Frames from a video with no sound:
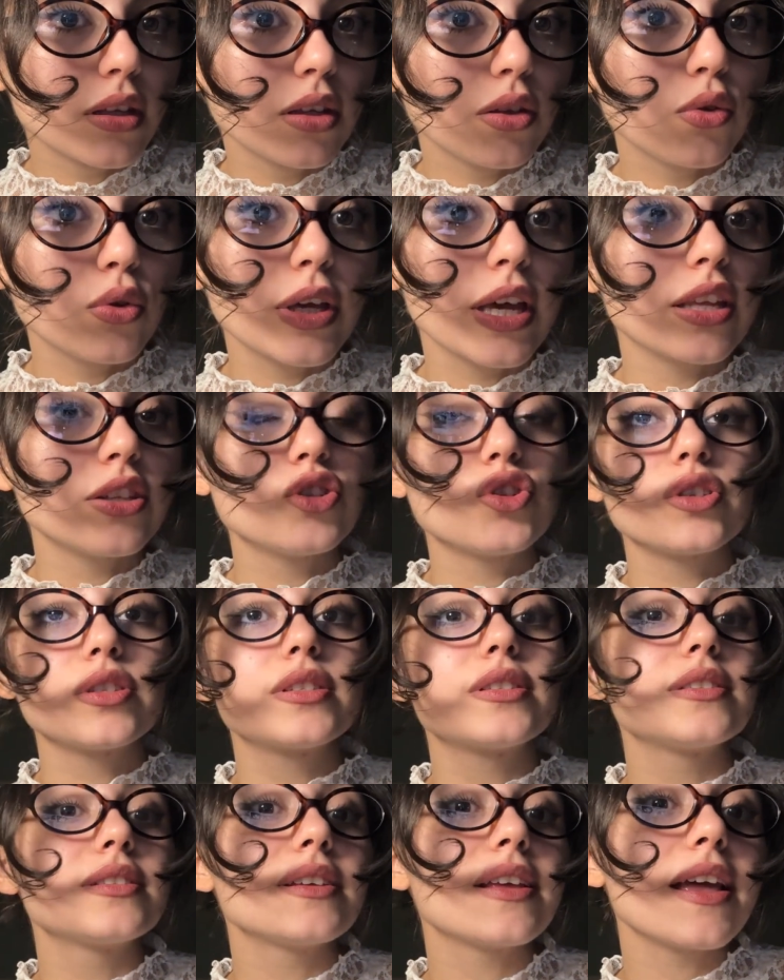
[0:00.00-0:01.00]
You can
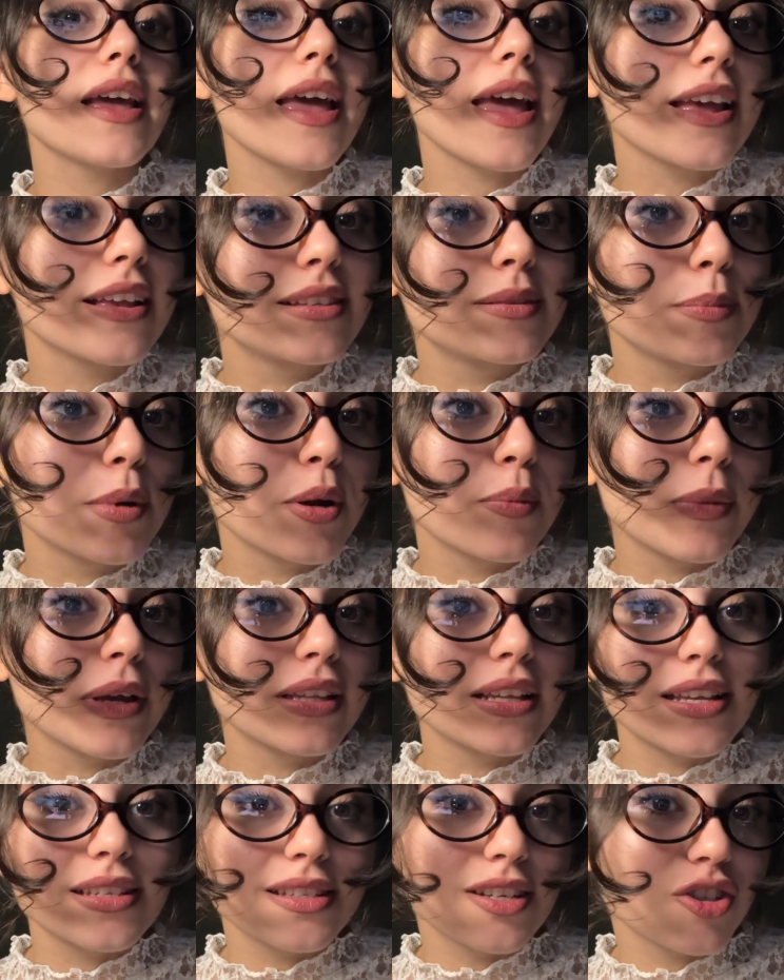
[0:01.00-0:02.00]
just
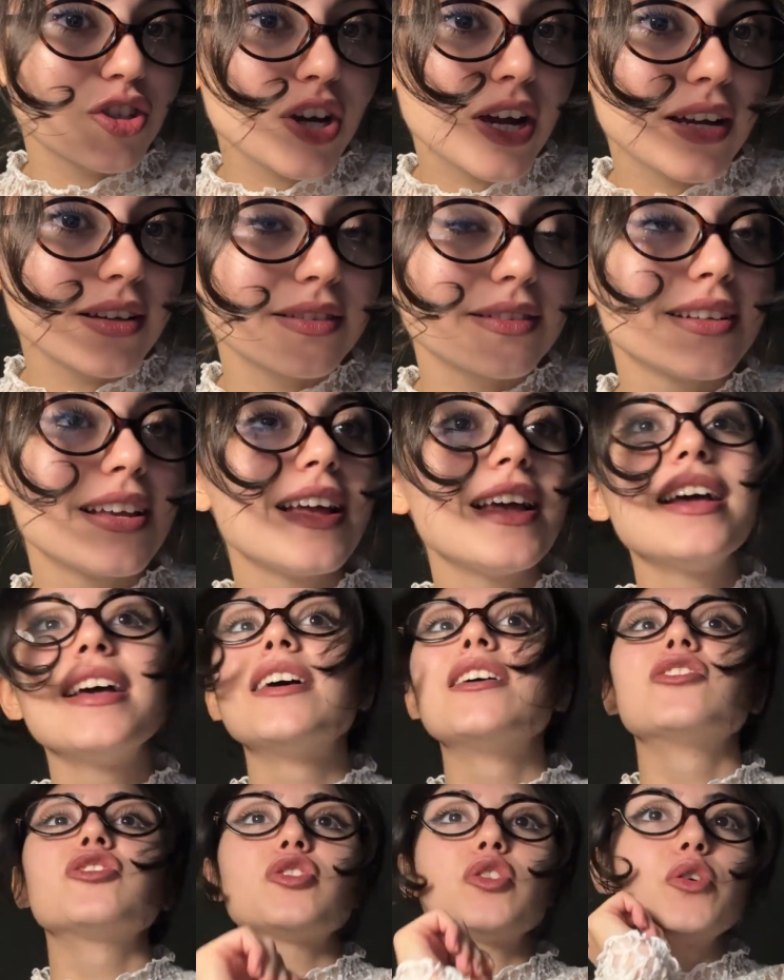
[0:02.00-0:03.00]
experiment as a child.
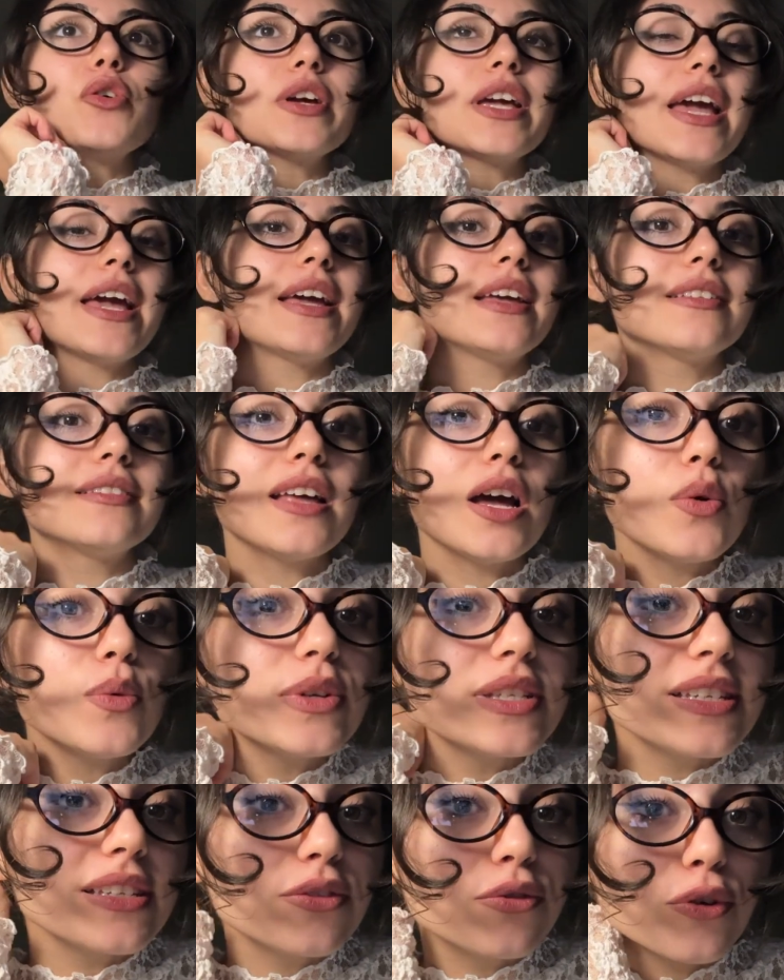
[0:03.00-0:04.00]
So okay, that
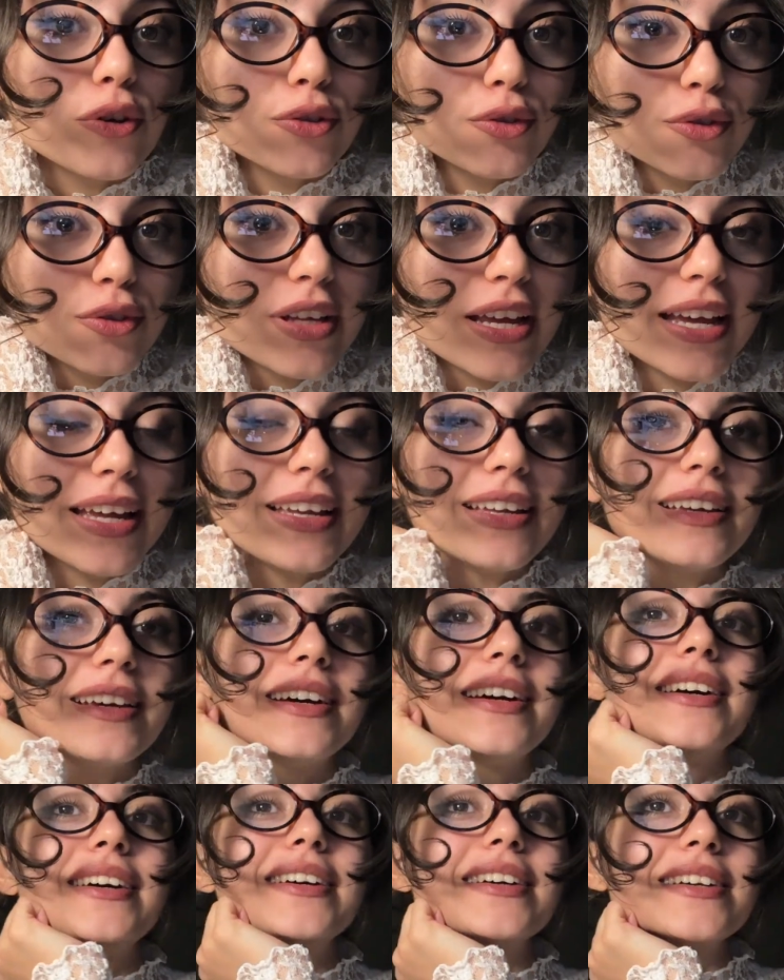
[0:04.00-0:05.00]
was it for today.
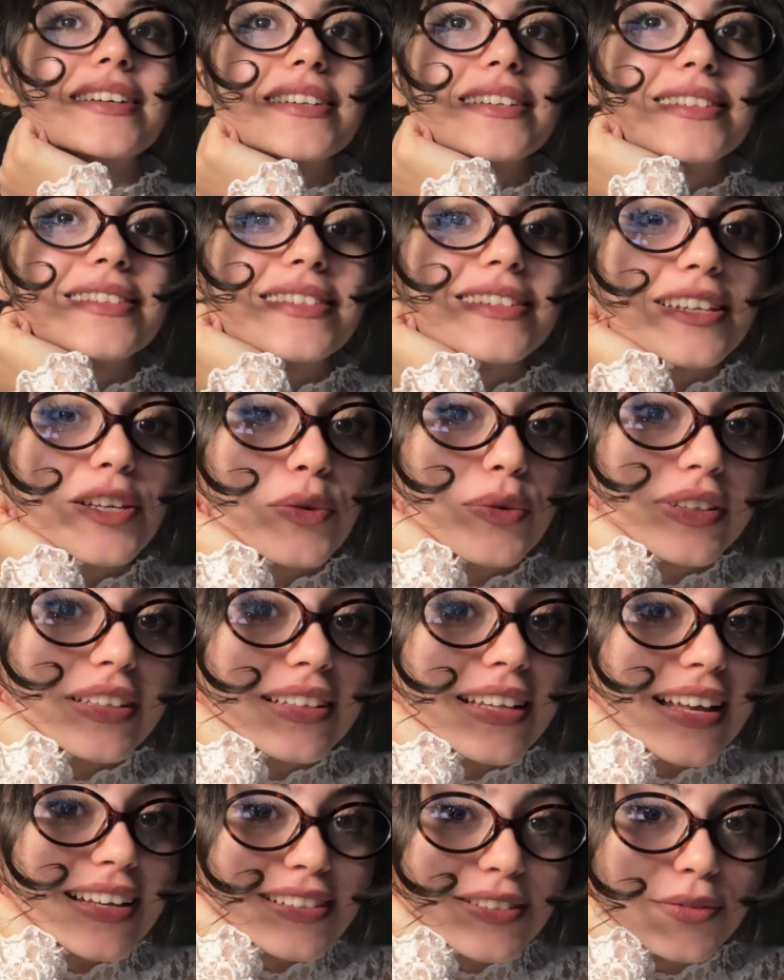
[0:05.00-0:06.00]
See you in the
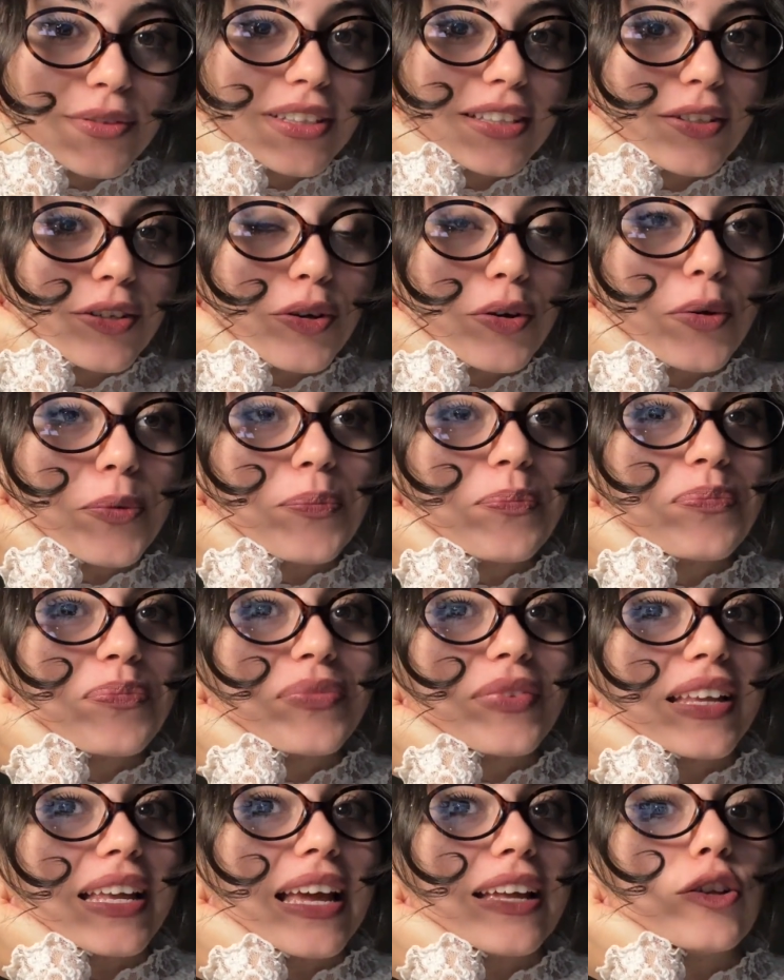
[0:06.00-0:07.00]
next video,
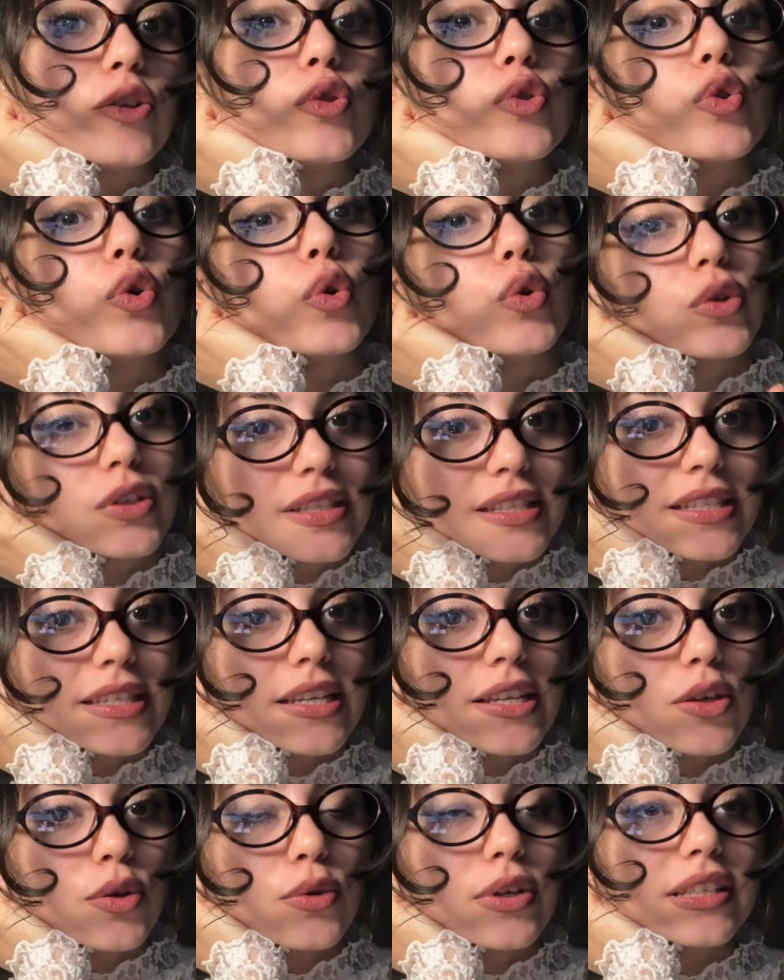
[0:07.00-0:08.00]
and also
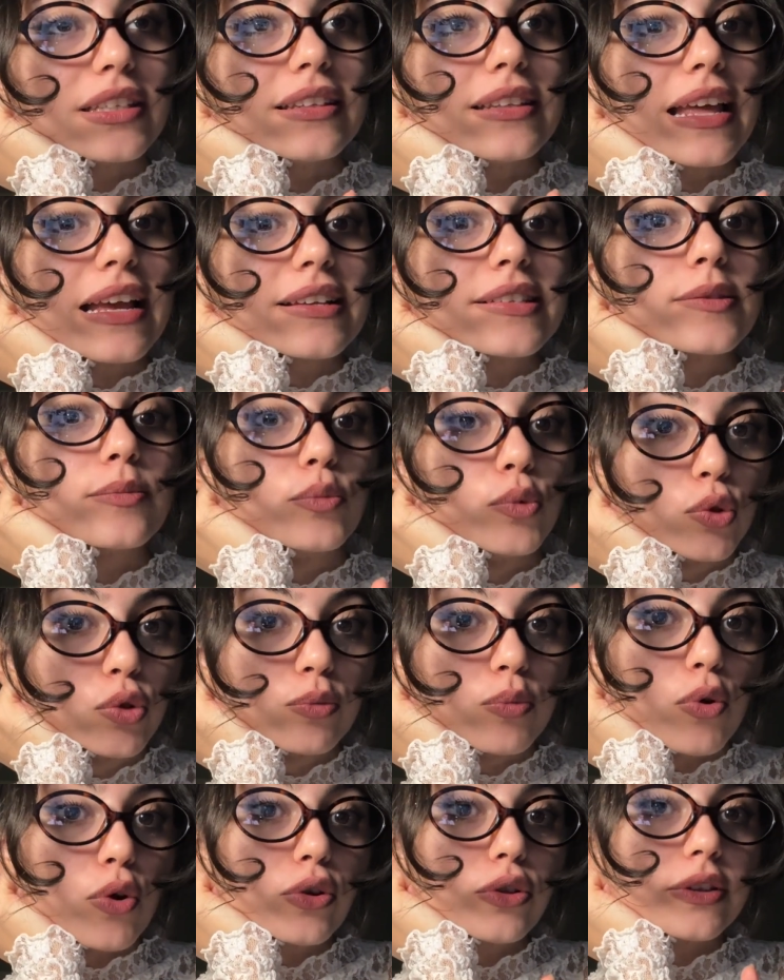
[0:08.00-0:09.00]
see you in the next
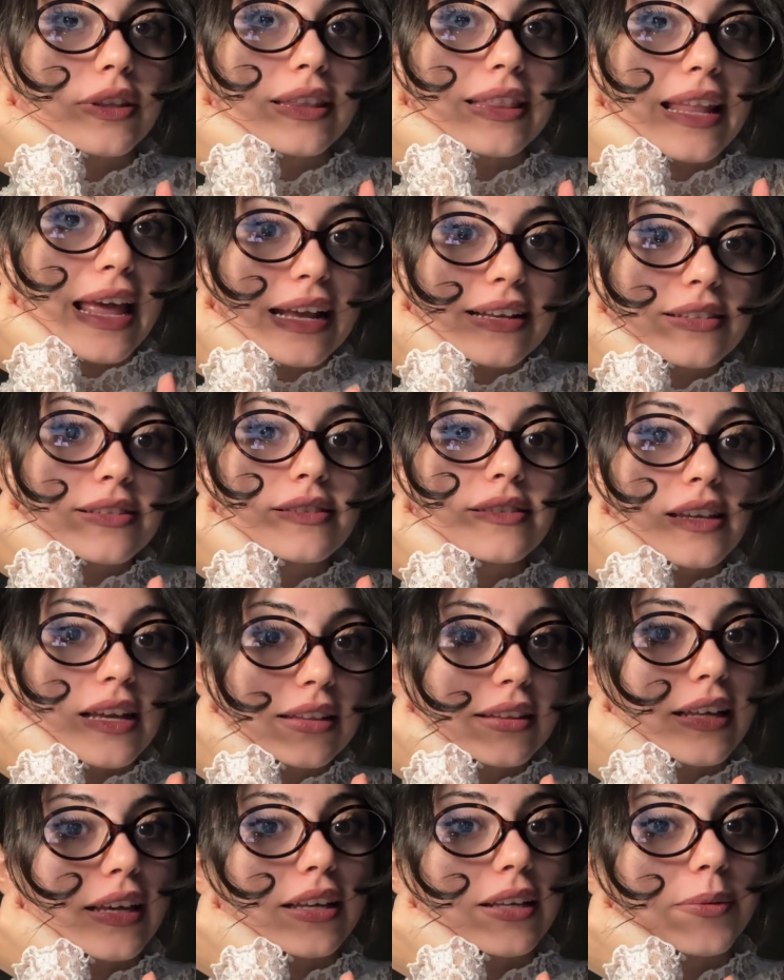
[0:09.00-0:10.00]
mood board next
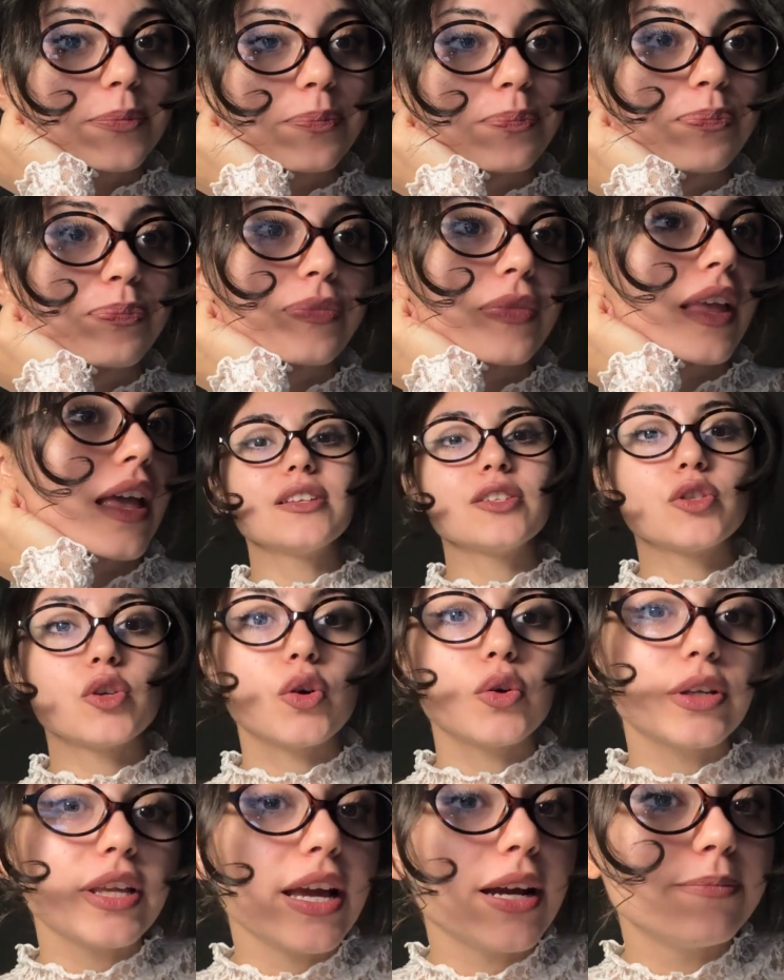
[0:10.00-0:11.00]
Sunday.
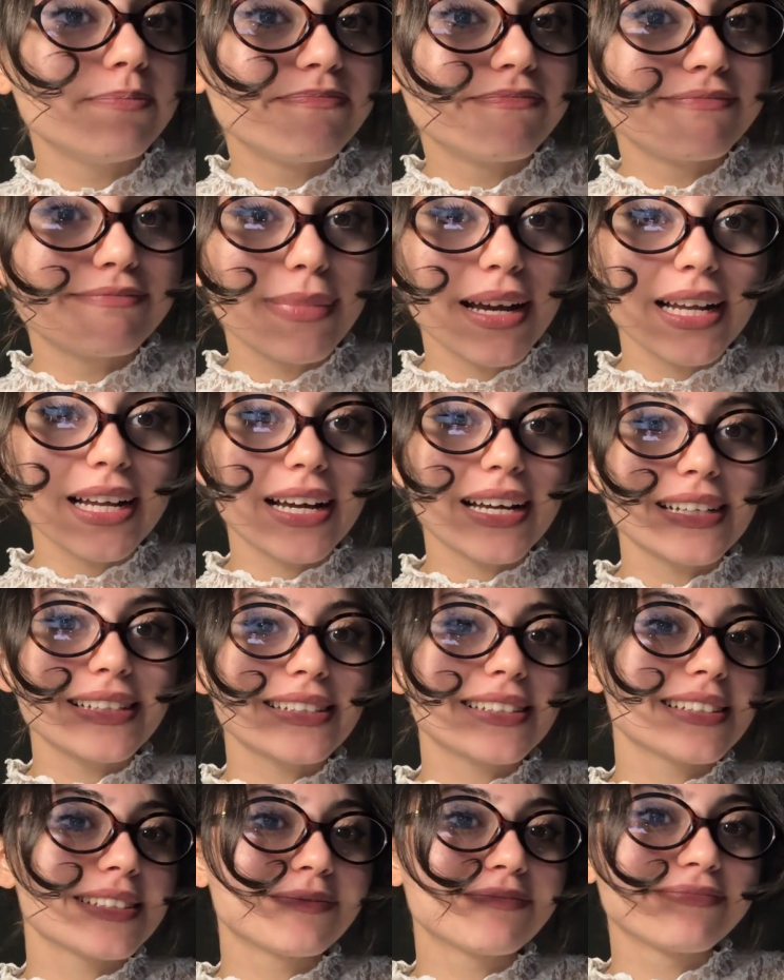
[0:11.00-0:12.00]
So yeah, bye
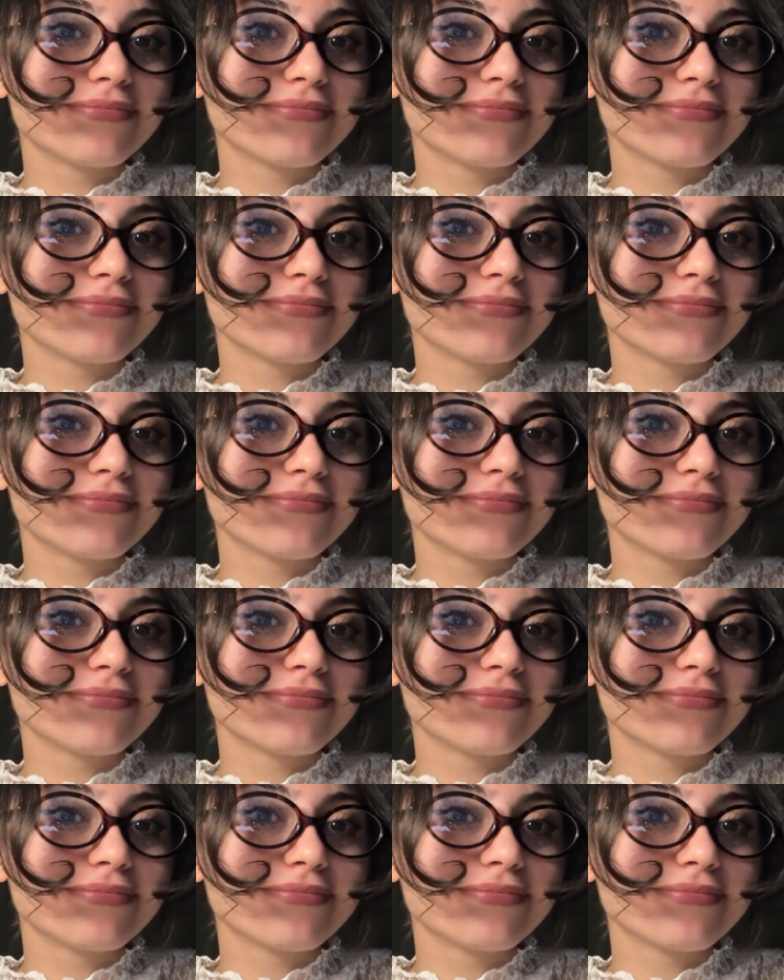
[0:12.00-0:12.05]
guys.